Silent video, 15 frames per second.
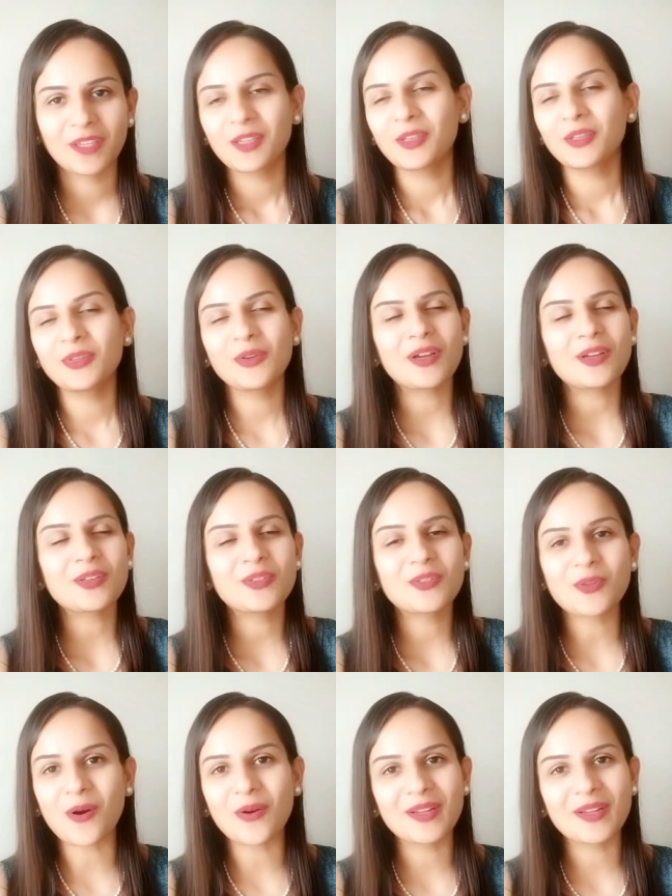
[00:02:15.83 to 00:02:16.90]
You are
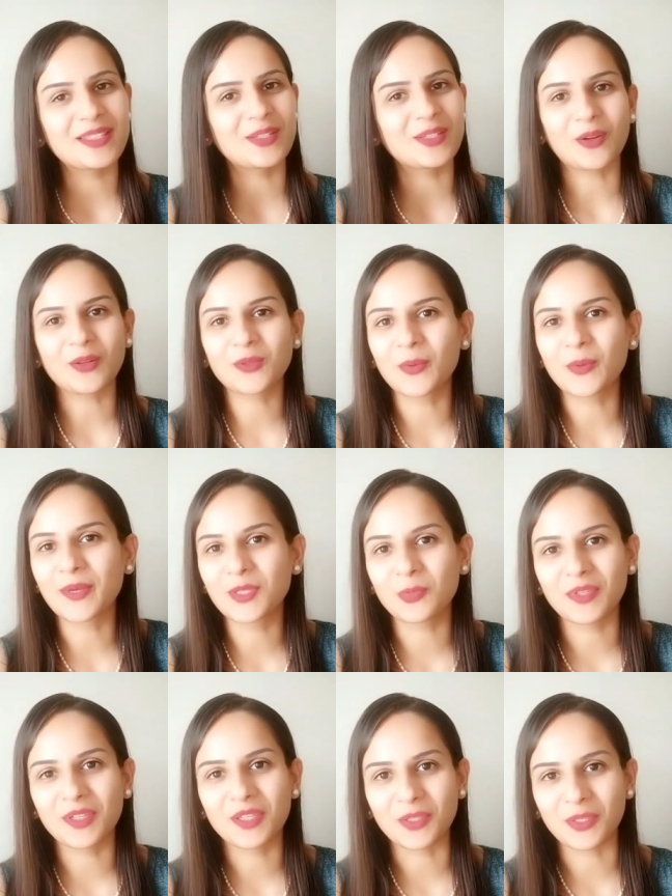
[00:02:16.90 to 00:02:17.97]
sure it's not going to
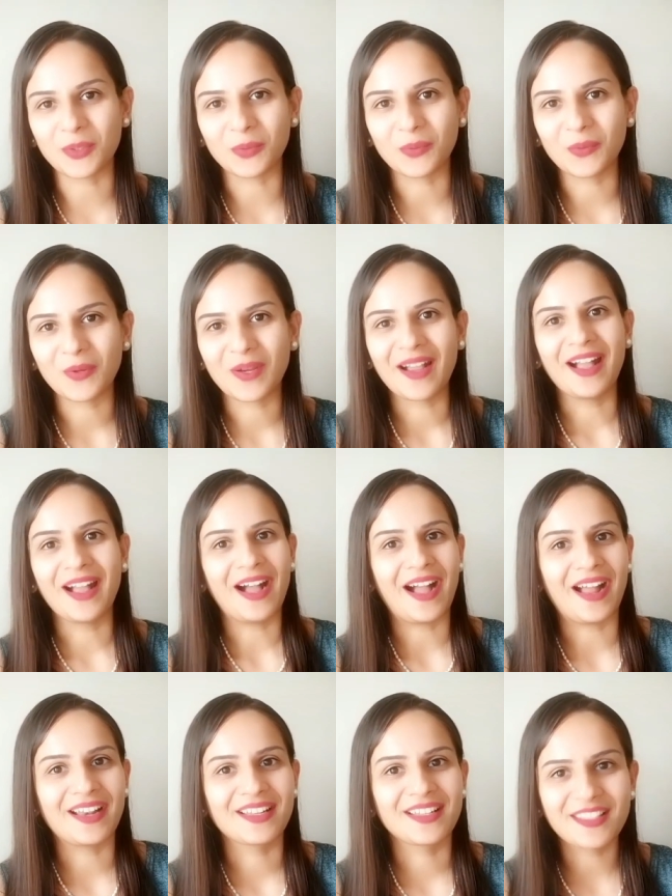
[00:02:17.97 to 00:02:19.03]
be you.
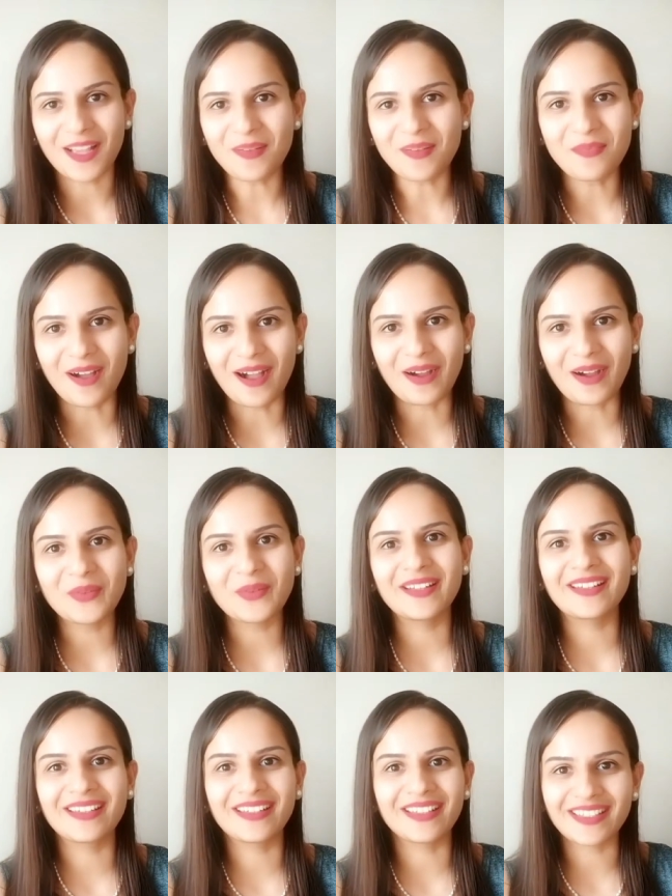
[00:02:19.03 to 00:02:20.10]
And somehow
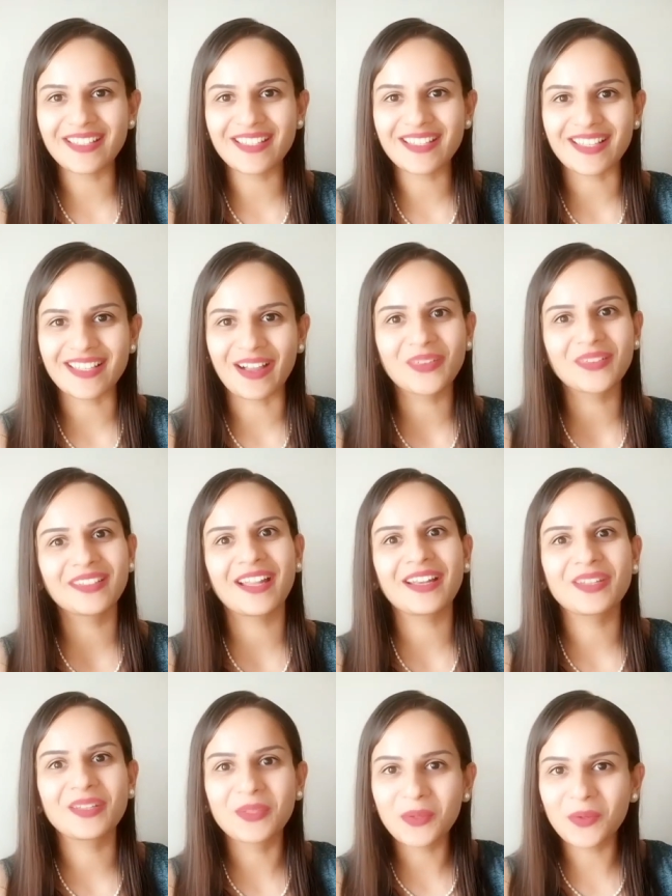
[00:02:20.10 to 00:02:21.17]
it turns out
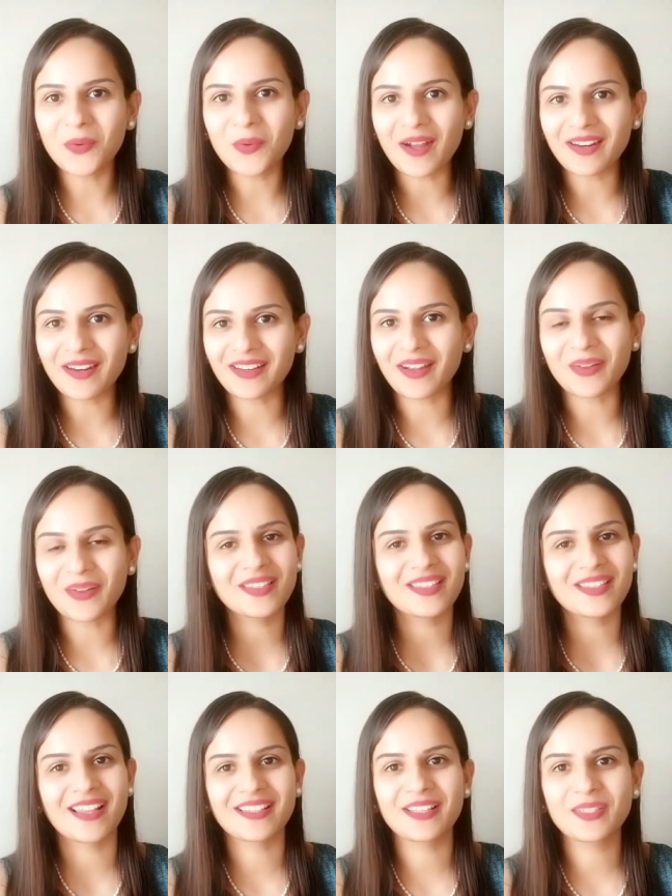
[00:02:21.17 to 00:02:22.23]
that you are announced
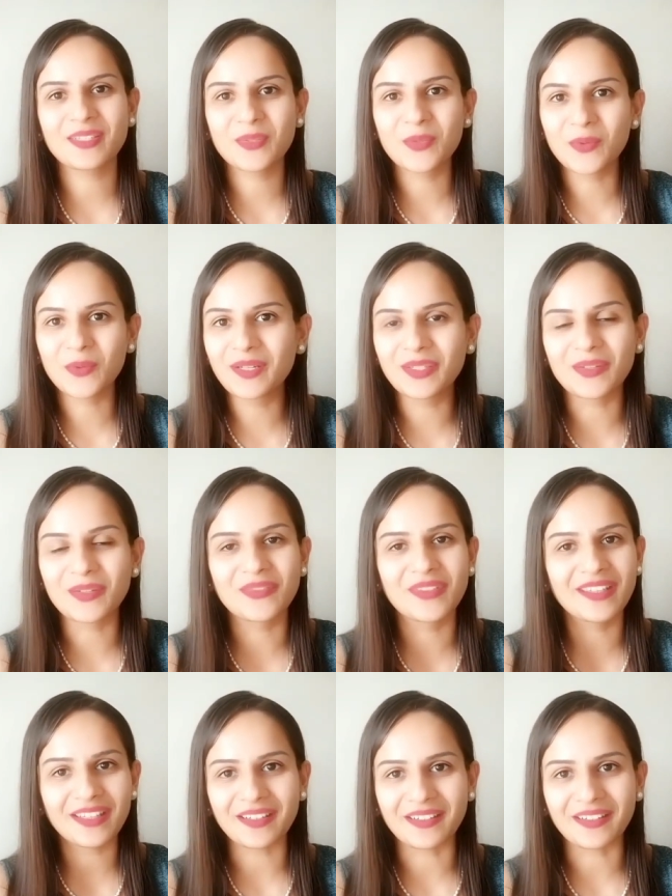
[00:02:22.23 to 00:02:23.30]
as the student of the
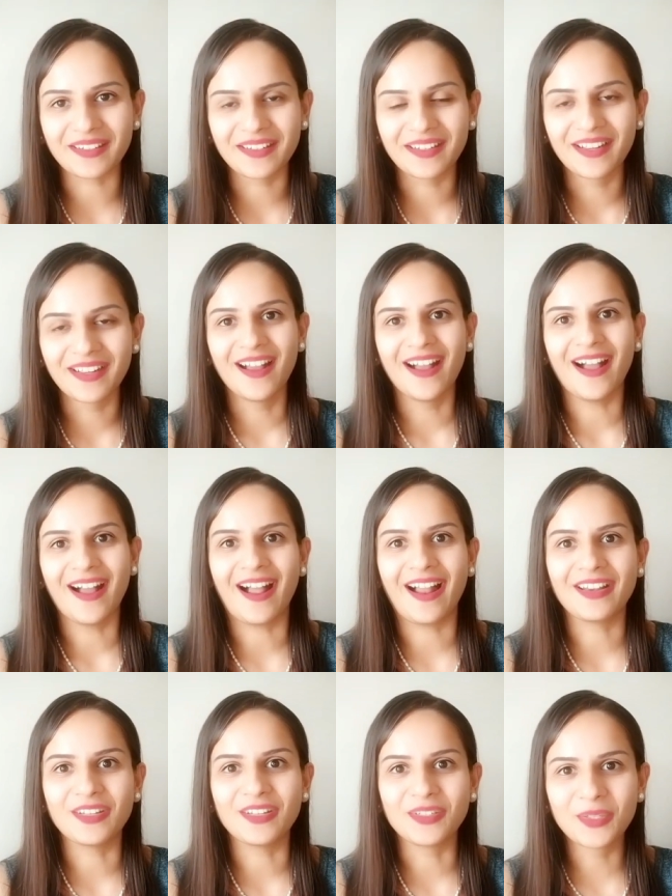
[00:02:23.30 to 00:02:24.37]
year.
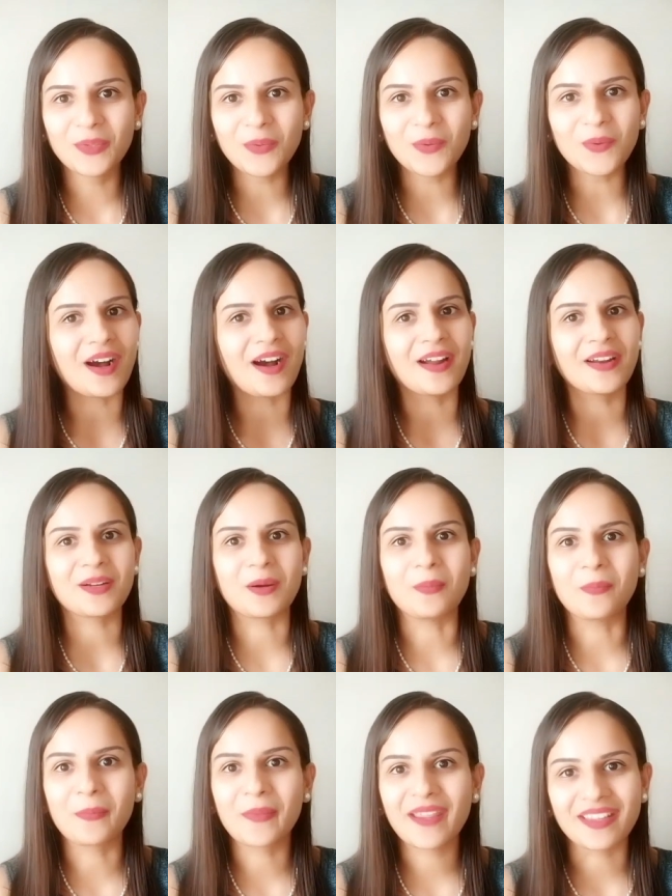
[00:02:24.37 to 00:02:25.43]
And you are
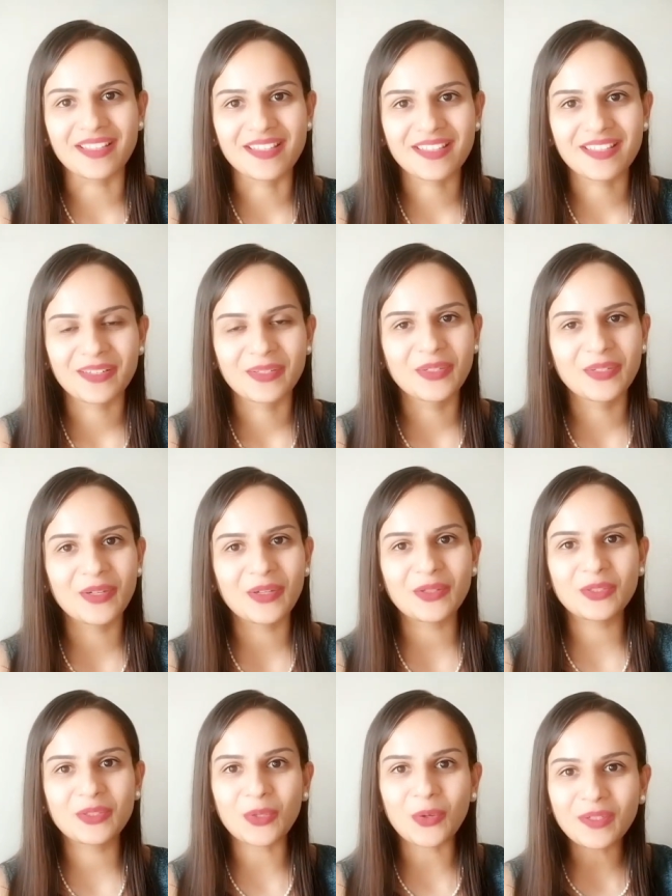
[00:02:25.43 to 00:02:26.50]
amazed. You're
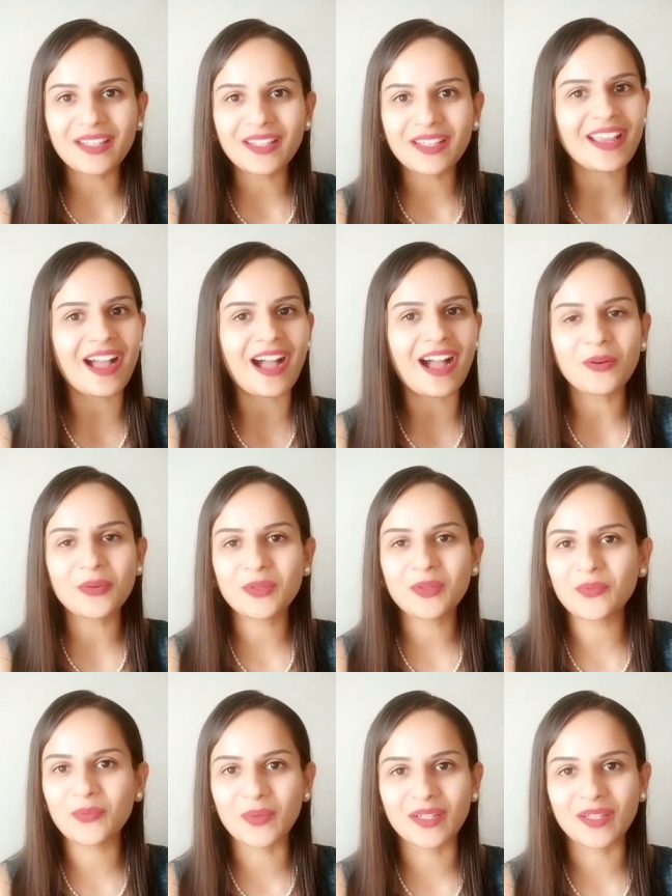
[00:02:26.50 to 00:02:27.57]
totally out
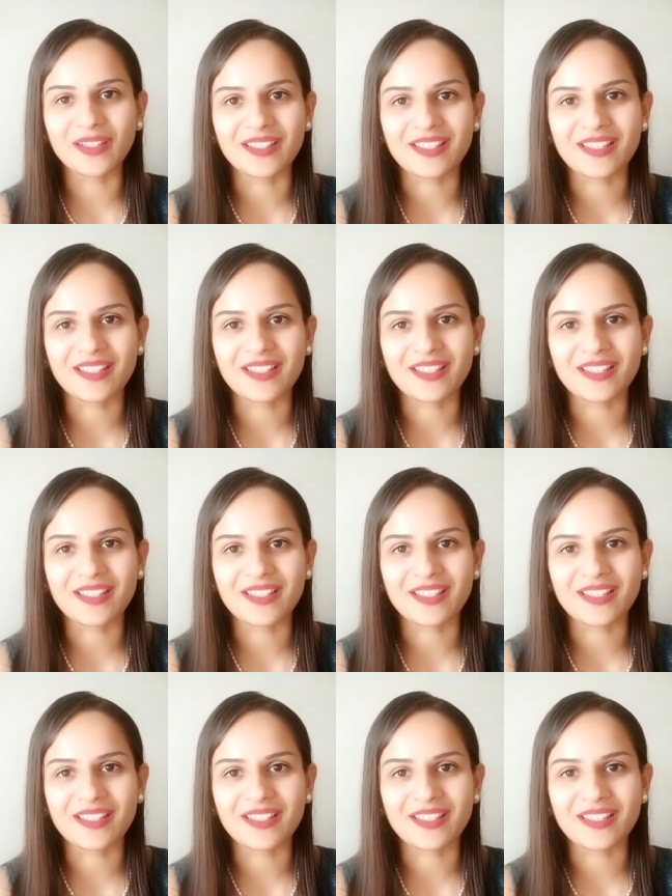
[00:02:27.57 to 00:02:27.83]
of words.